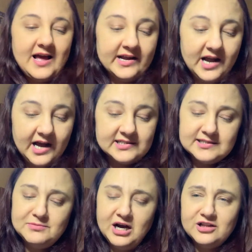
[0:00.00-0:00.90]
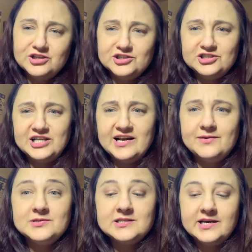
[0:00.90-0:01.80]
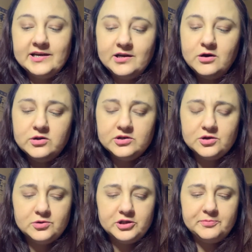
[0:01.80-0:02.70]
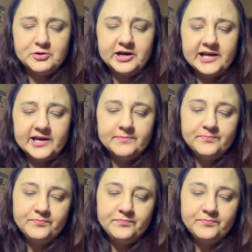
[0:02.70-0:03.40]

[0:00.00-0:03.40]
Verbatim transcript: I got some colors that I was like, oh, those are really pretty.